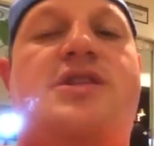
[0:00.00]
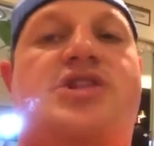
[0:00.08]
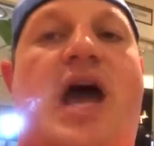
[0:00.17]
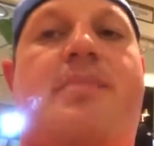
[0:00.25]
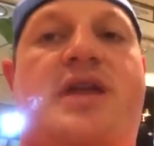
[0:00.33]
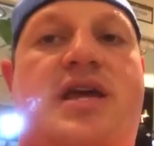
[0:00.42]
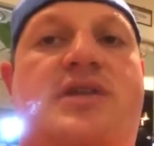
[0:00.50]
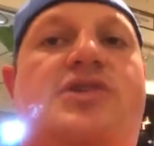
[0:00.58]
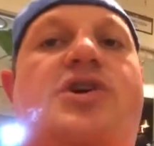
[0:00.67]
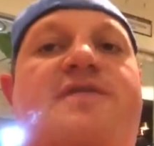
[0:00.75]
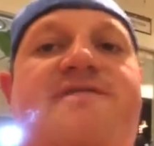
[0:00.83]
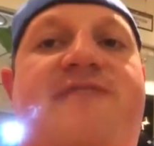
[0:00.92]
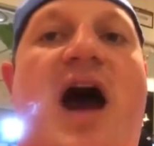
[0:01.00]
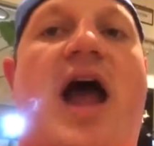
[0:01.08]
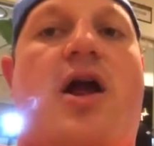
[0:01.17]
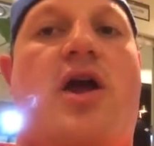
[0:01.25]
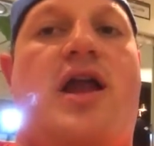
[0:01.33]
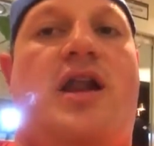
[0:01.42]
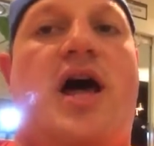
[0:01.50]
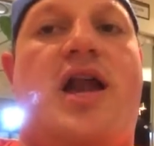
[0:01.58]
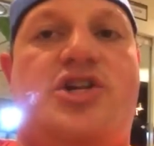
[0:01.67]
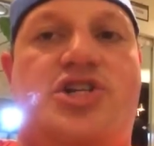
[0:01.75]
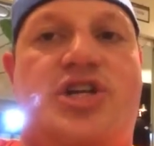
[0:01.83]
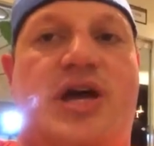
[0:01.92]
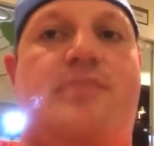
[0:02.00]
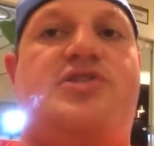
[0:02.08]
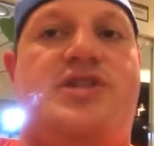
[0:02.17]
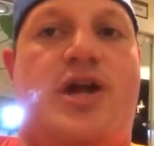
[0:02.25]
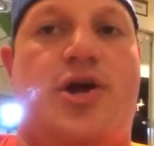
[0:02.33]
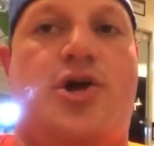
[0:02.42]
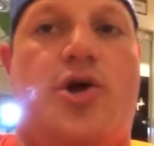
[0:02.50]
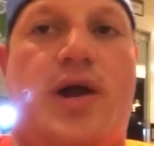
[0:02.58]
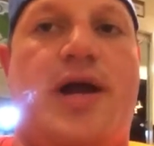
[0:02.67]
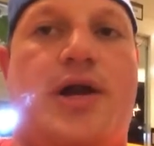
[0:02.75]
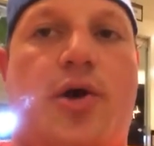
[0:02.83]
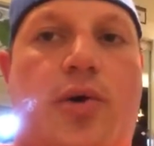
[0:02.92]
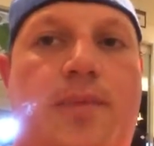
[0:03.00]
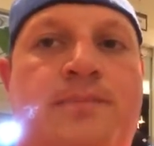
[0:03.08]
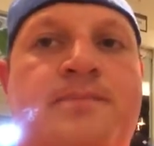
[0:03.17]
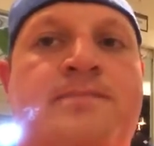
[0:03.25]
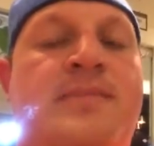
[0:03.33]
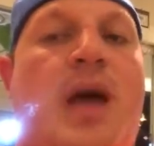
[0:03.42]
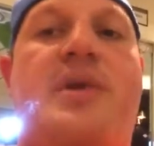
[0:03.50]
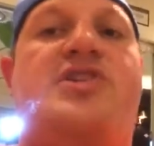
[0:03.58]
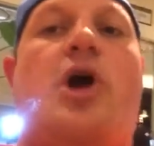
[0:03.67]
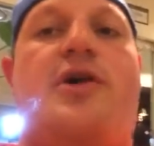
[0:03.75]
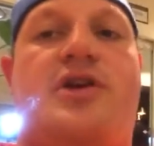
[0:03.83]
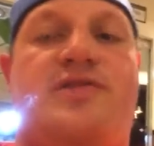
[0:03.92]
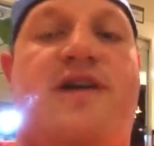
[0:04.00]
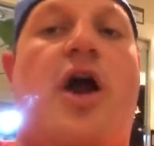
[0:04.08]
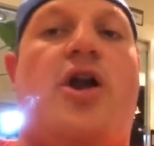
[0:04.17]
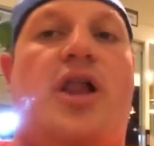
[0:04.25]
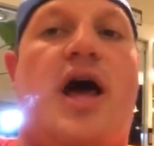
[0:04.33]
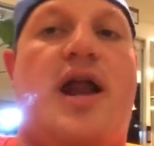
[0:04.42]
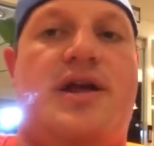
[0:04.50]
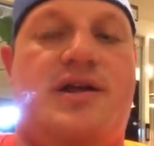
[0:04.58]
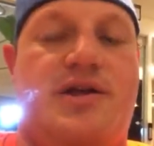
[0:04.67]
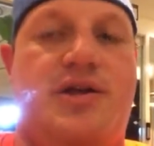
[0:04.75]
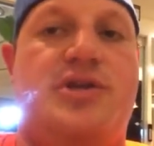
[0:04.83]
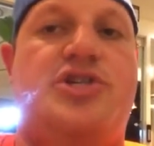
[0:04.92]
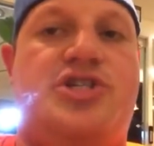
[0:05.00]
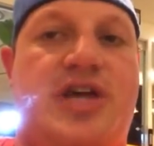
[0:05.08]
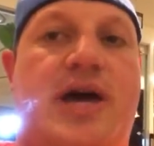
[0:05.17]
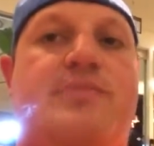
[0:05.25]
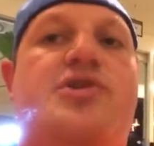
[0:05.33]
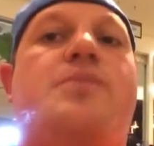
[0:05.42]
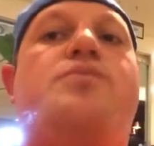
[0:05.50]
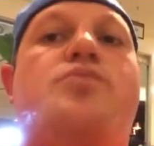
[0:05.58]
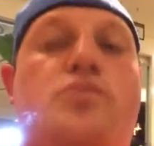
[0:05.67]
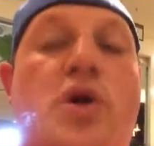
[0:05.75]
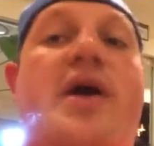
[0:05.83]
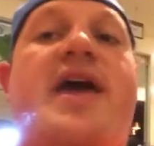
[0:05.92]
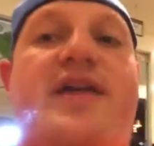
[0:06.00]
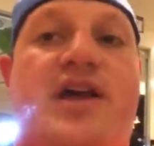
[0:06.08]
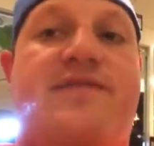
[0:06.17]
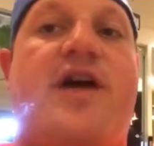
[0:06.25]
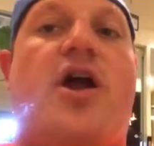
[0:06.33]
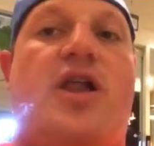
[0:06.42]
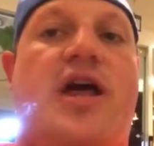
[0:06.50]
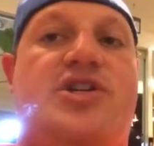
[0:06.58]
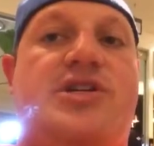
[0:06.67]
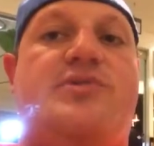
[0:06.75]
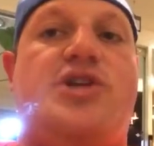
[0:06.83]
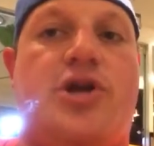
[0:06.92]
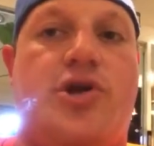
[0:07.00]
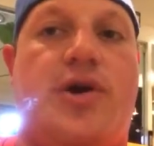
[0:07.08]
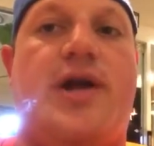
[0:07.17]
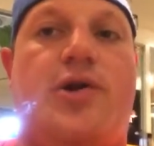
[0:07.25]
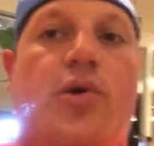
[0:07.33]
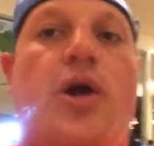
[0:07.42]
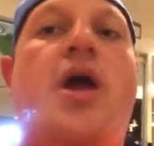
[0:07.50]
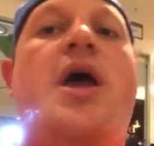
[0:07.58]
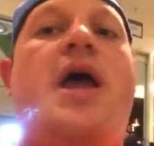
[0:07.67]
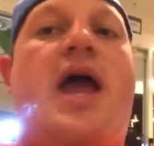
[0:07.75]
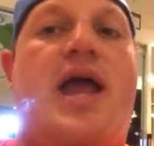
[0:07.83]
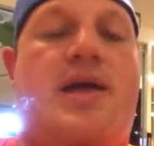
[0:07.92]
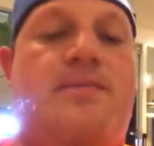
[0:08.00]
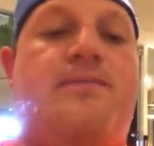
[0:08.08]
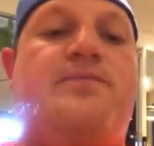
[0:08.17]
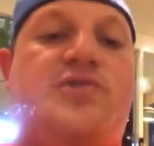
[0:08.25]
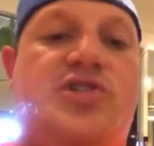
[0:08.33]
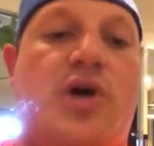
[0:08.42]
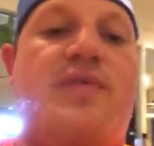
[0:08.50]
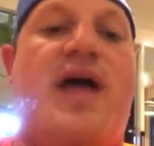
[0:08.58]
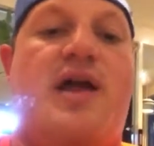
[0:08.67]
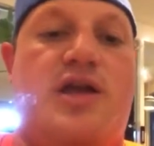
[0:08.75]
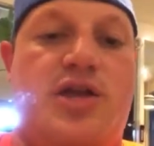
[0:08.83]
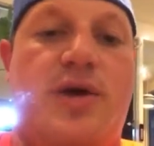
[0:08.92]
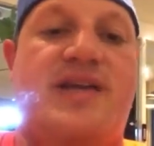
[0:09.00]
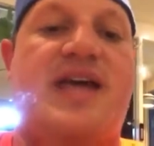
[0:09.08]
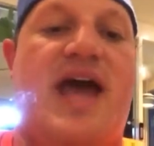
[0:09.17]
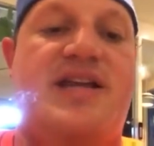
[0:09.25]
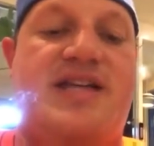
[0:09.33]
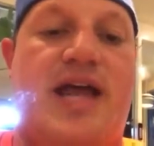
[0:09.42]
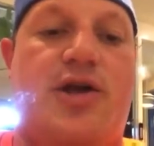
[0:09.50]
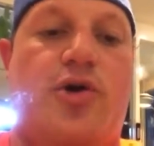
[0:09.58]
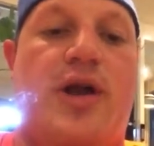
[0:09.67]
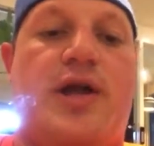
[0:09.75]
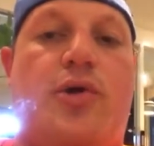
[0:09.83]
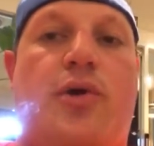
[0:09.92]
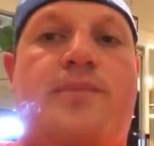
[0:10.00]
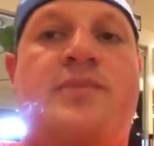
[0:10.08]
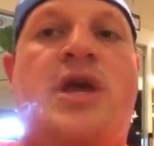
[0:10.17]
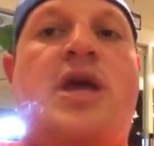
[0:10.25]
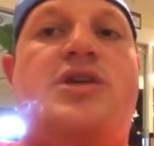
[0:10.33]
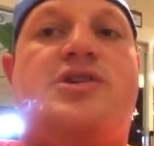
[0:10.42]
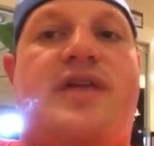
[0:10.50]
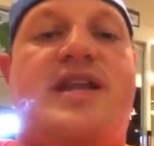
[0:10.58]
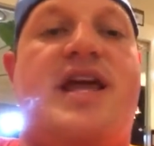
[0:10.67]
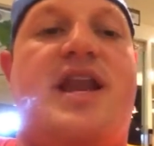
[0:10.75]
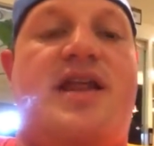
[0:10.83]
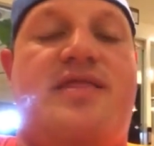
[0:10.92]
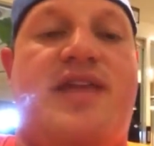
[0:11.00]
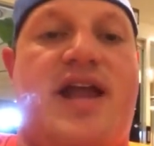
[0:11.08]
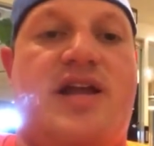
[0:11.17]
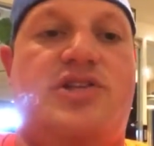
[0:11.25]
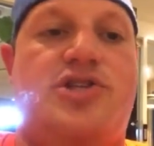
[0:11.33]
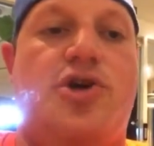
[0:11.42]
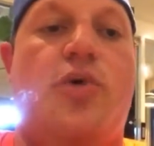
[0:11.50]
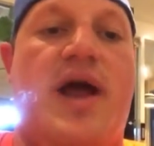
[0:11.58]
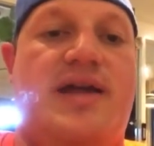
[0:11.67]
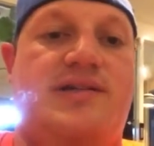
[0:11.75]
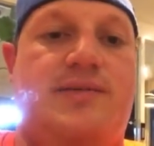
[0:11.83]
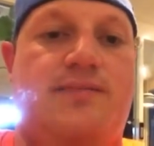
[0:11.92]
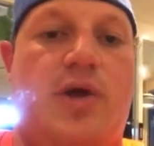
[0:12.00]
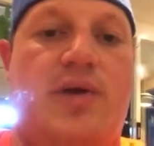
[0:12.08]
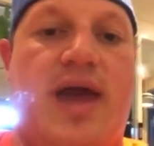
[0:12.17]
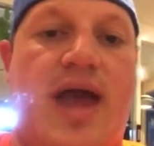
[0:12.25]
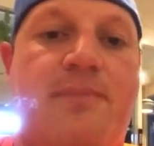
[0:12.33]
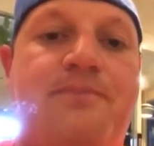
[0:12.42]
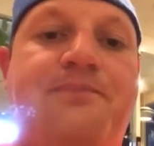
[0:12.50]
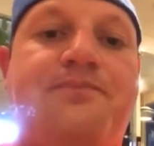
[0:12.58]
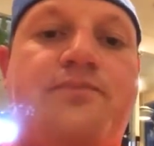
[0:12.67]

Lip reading: The Japanese could fire at a lot of ships near Corregidor. They could fire at a lot of ships near Corregidor. And so the U.S. had to take Corregidor. So they did it two ways, okay?